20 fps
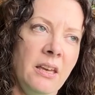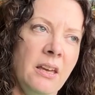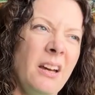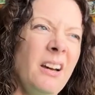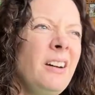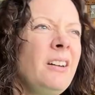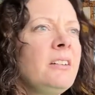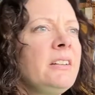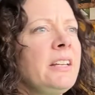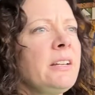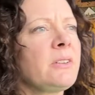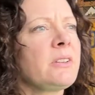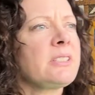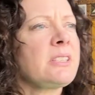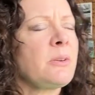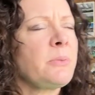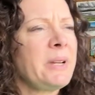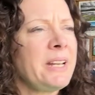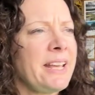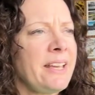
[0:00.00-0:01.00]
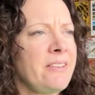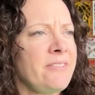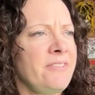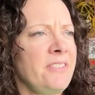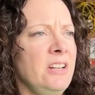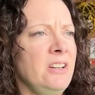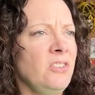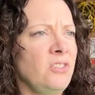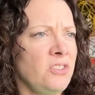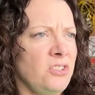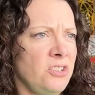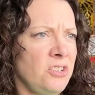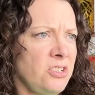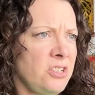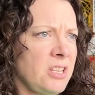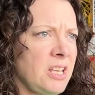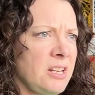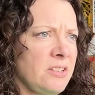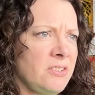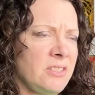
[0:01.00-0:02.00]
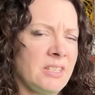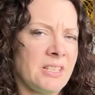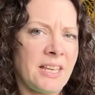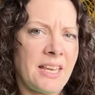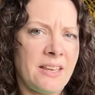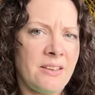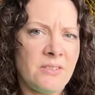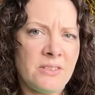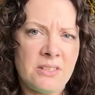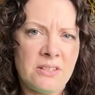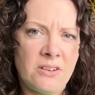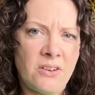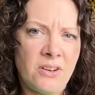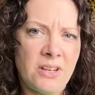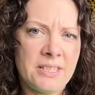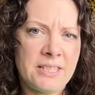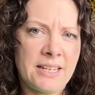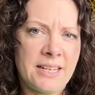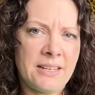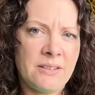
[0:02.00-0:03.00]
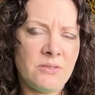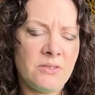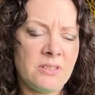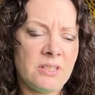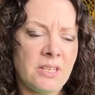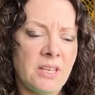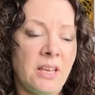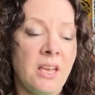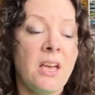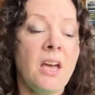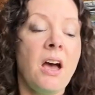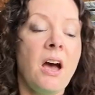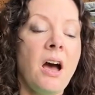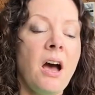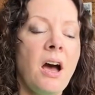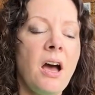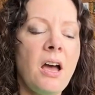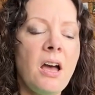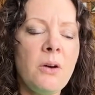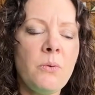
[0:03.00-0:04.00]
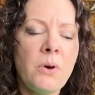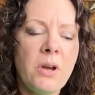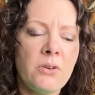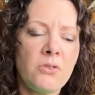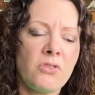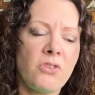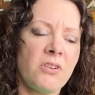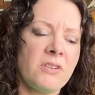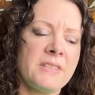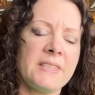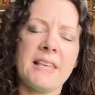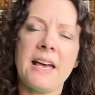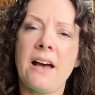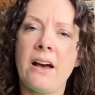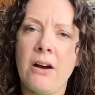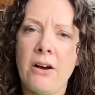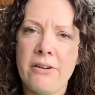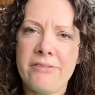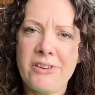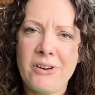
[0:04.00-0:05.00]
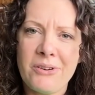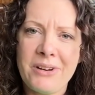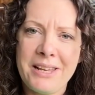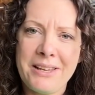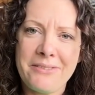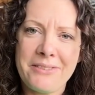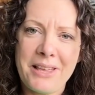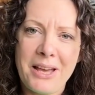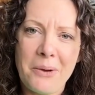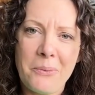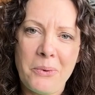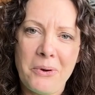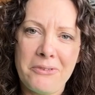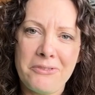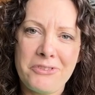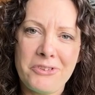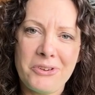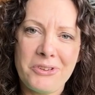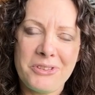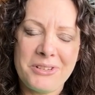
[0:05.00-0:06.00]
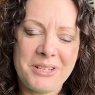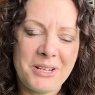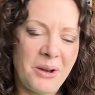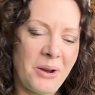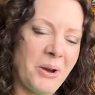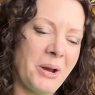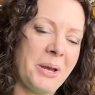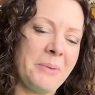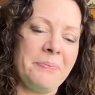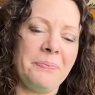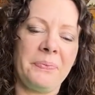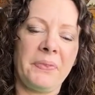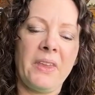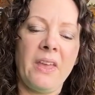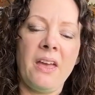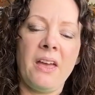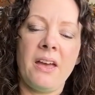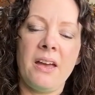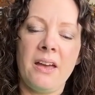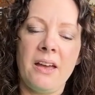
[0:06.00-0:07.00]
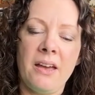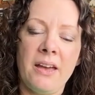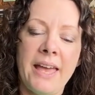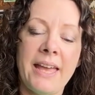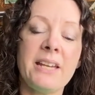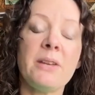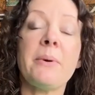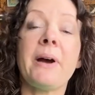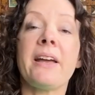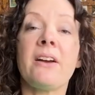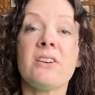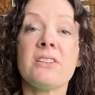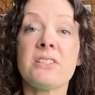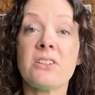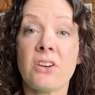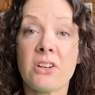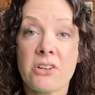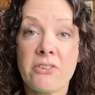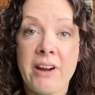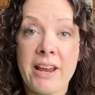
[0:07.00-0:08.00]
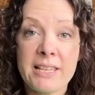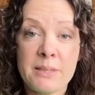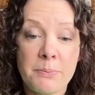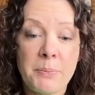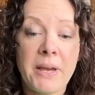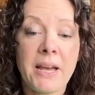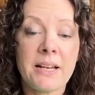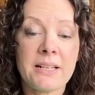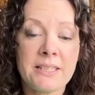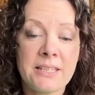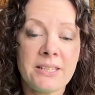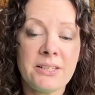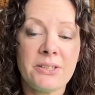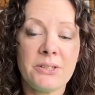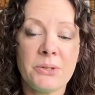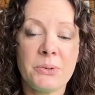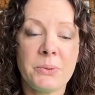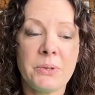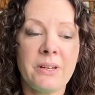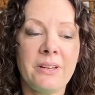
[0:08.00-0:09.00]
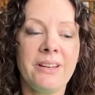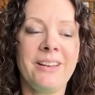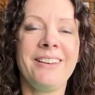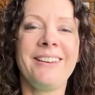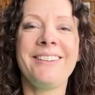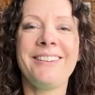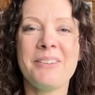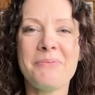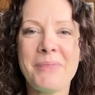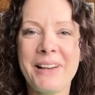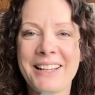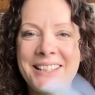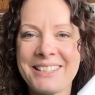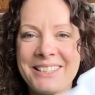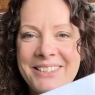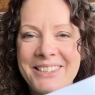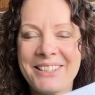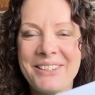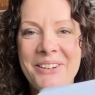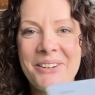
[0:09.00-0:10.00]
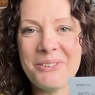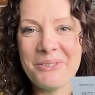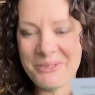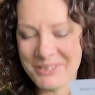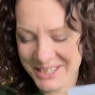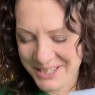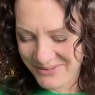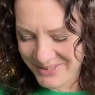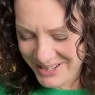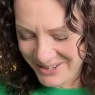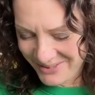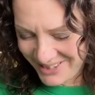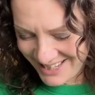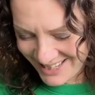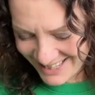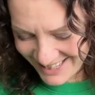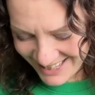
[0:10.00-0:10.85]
oh no, because I went out for lunch. That doesn't count as a night out, does it? I won't cross that off. I'll leave that one for another time. Anyway, I digress. Back to the ultimate wish